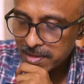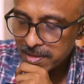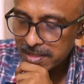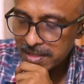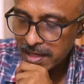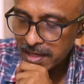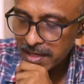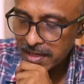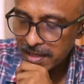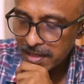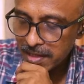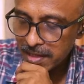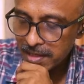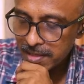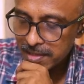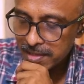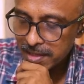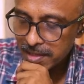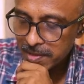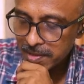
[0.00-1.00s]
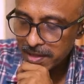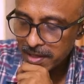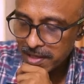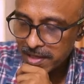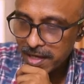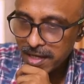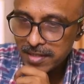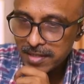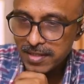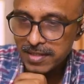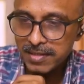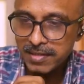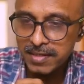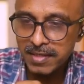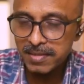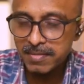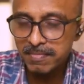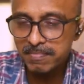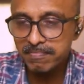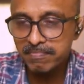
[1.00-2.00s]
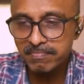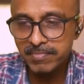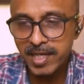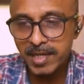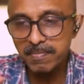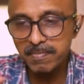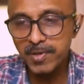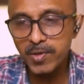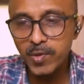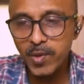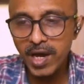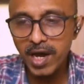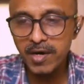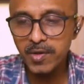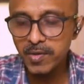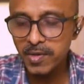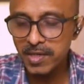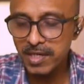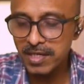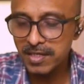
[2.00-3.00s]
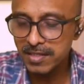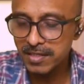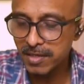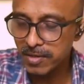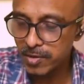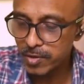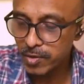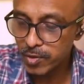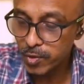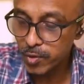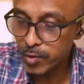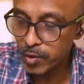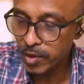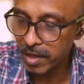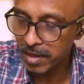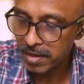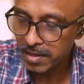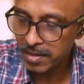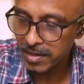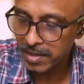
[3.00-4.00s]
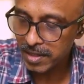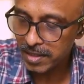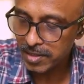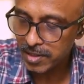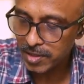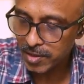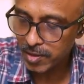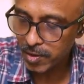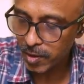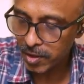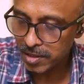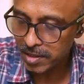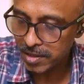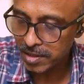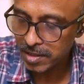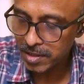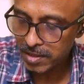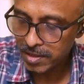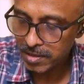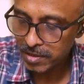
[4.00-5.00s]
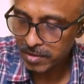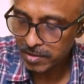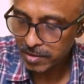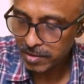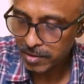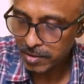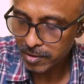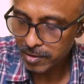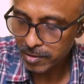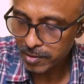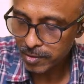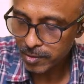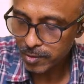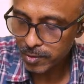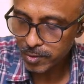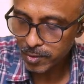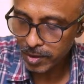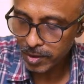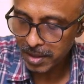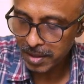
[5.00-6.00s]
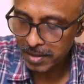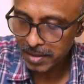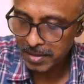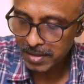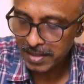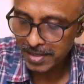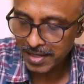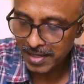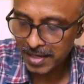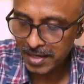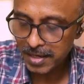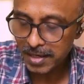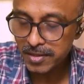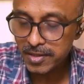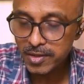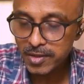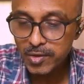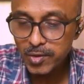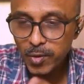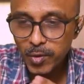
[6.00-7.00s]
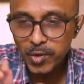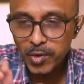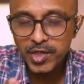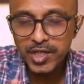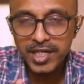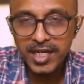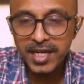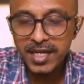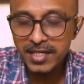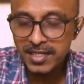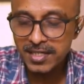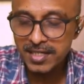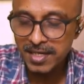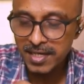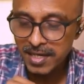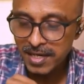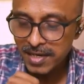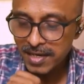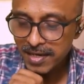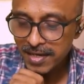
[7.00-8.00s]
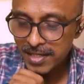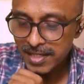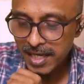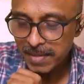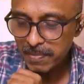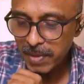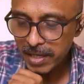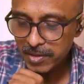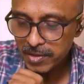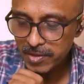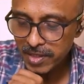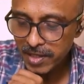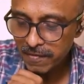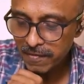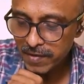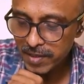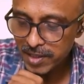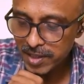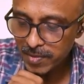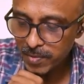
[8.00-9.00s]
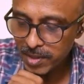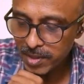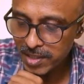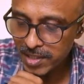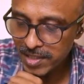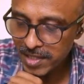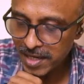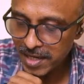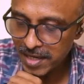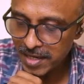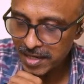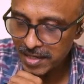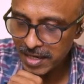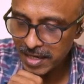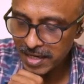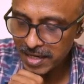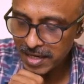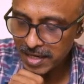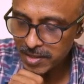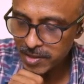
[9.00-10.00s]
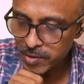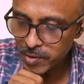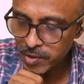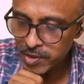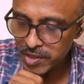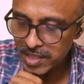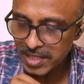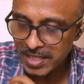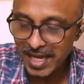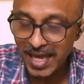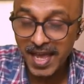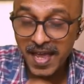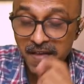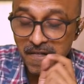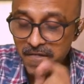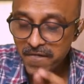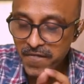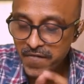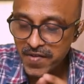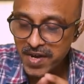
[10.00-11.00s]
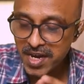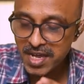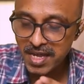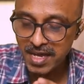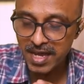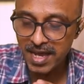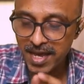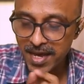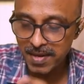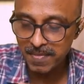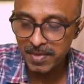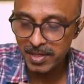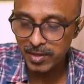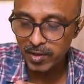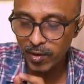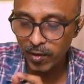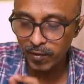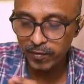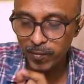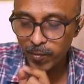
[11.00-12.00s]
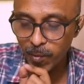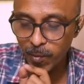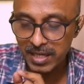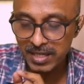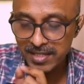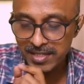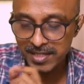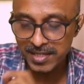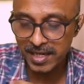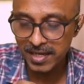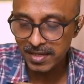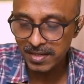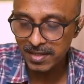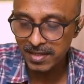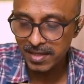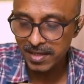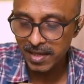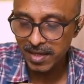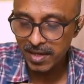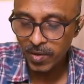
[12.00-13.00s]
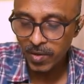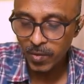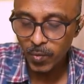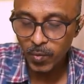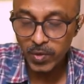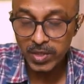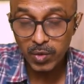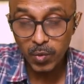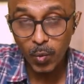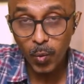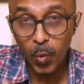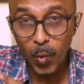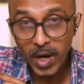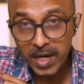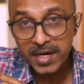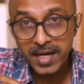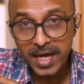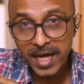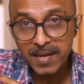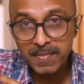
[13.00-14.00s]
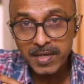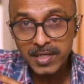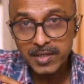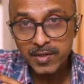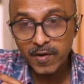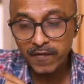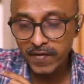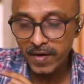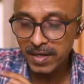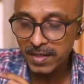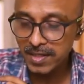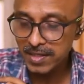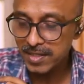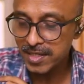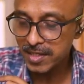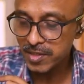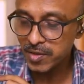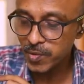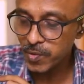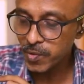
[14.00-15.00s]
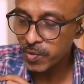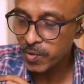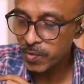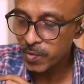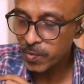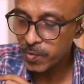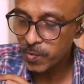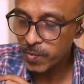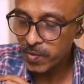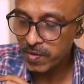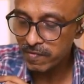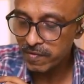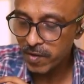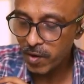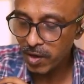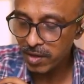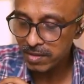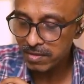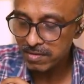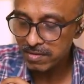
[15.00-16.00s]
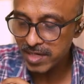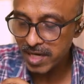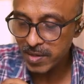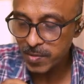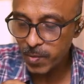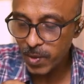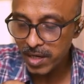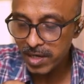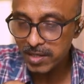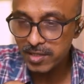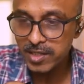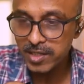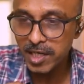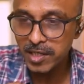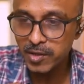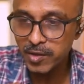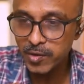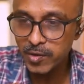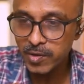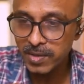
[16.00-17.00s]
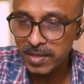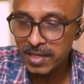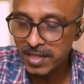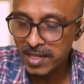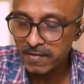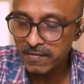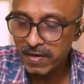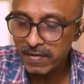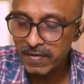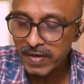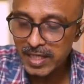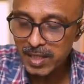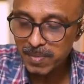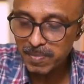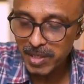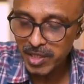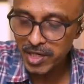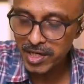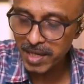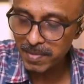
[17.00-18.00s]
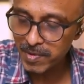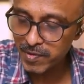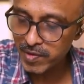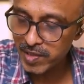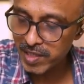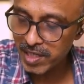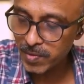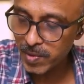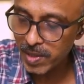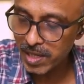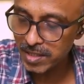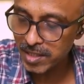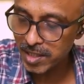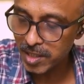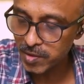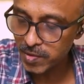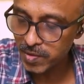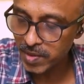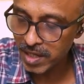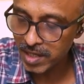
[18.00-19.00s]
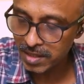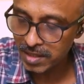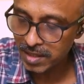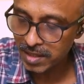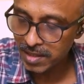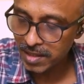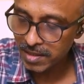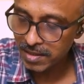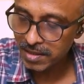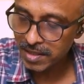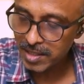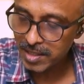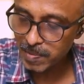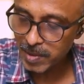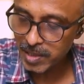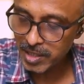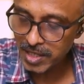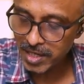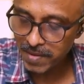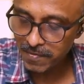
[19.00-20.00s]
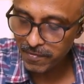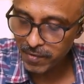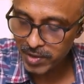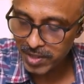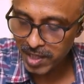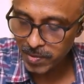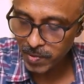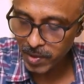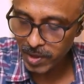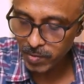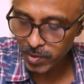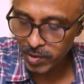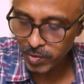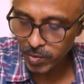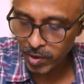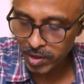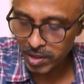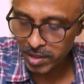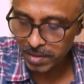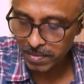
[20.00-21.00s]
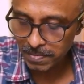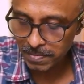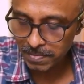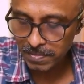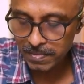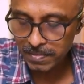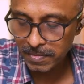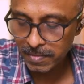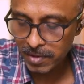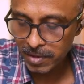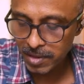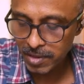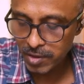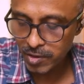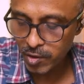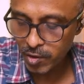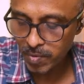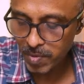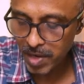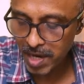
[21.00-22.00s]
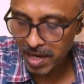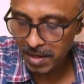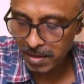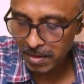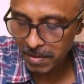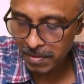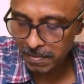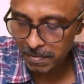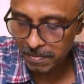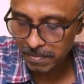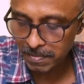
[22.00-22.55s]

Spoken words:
sign and say, okay, that's that blue arrow is the rule, and let's just call it rule that associates. Let's get back to the definition. What did it say? It associates every element of one set with one element of another set. So we've got set 1 and set 2. They've given us special names for set 1 and set 2, right? The special name for set 1 was what? Domain.